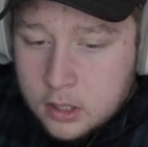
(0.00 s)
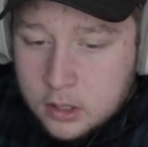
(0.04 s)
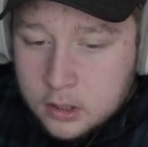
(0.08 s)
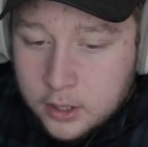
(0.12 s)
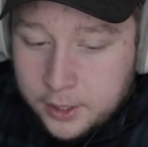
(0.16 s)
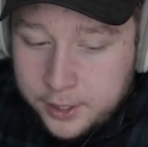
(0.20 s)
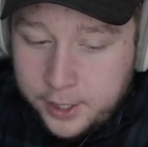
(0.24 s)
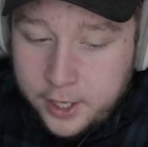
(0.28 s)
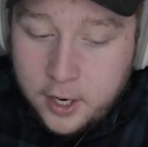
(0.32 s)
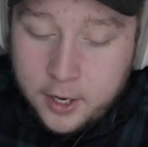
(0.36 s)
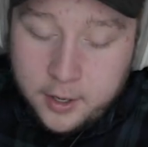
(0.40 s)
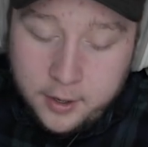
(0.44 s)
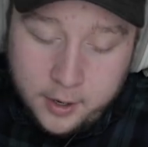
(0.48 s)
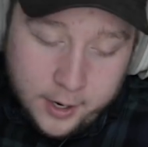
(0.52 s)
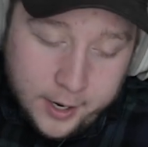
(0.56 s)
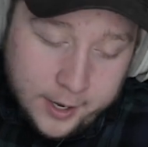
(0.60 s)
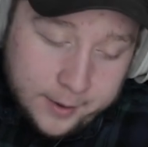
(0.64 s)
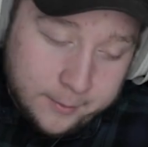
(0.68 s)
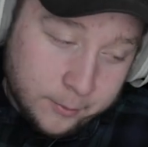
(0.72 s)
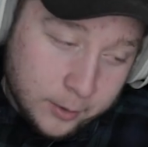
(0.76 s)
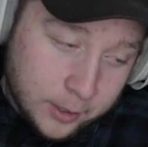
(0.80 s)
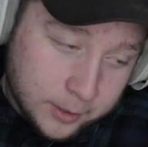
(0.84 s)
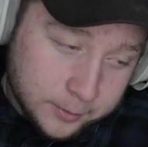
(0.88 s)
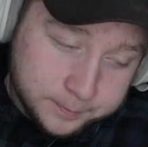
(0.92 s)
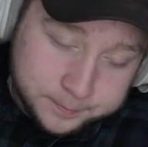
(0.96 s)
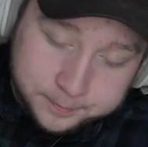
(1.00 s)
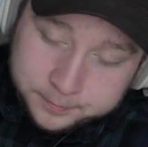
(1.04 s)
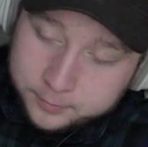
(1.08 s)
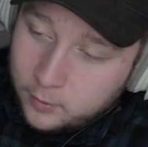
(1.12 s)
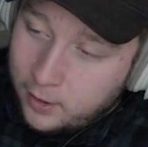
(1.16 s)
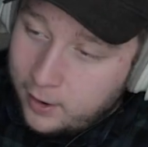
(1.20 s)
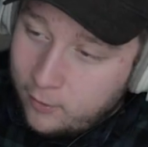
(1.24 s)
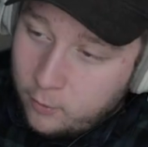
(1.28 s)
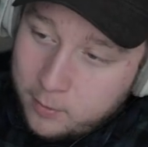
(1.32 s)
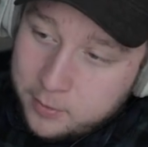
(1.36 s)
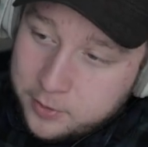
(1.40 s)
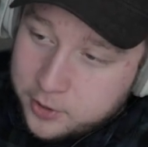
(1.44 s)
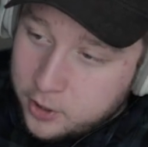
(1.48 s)
A year? Okay. Well,
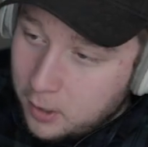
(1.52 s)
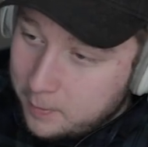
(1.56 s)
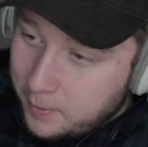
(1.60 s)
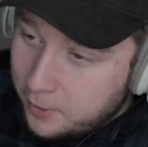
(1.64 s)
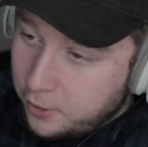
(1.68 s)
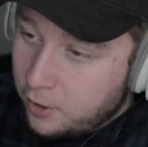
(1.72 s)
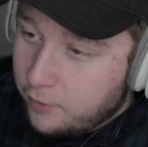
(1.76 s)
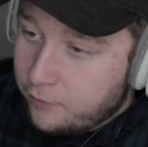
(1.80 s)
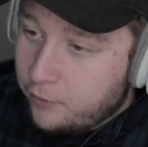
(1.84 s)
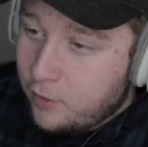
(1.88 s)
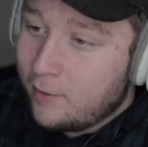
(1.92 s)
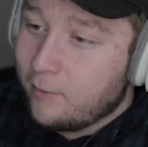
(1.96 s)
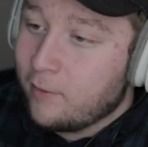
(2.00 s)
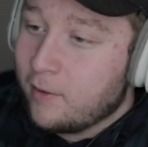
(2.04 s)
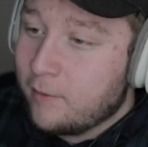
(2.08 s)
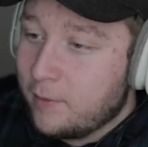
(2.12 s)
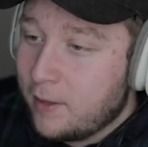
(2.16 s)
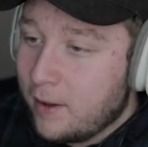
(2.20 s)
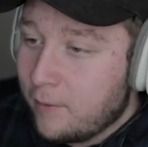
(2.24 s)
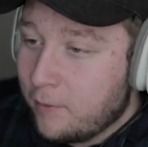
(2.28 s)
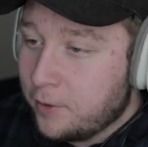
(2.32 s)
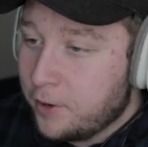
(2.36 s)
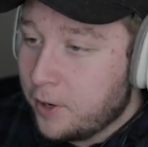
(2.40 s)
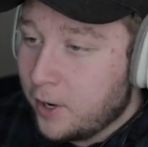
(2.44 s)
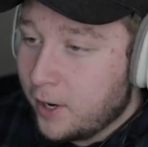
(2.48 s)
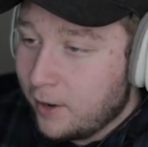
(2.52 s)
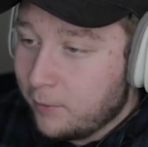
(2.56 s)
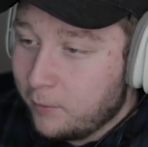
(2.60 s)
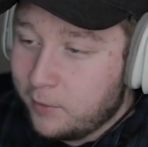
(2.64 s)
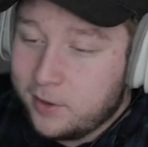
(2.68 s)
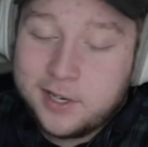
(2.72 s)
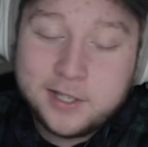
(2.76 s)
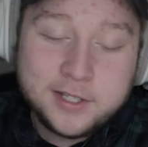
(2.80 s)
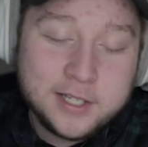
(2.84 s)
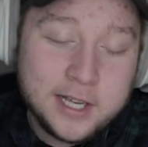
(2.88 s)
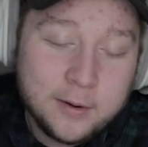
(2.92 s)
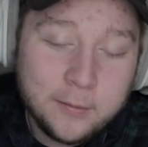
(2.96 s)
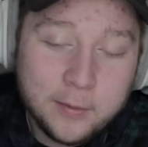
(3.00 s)
whatever. We've been talking about doing it forever. We've never done it. And we
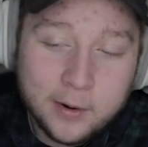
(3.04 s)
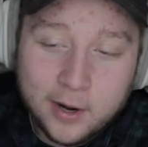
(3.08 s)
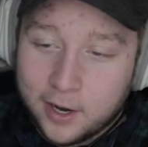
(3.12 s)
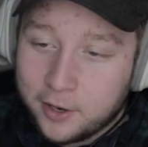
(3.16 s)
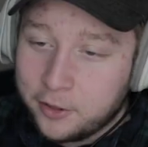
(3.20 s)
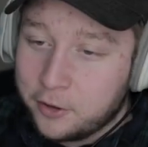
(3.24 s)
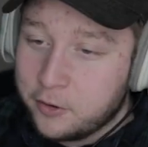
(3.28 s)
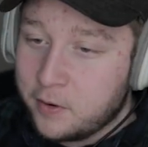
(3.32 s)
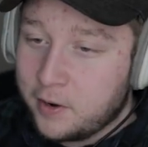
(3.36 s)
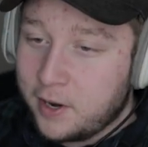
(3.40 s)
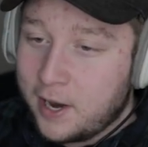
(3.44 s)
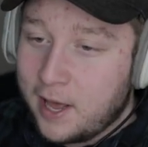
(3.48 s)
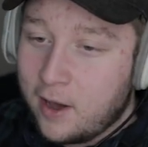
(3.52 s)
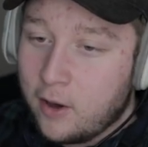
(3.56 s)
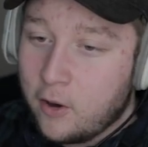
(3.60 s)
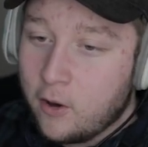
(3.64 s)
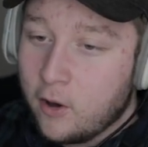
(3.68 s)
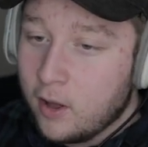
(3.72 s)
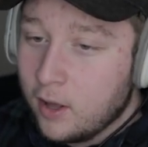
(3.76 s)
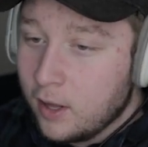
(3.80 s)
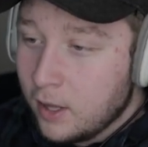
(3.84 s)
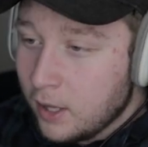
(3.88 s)
decided we're gonna do it now.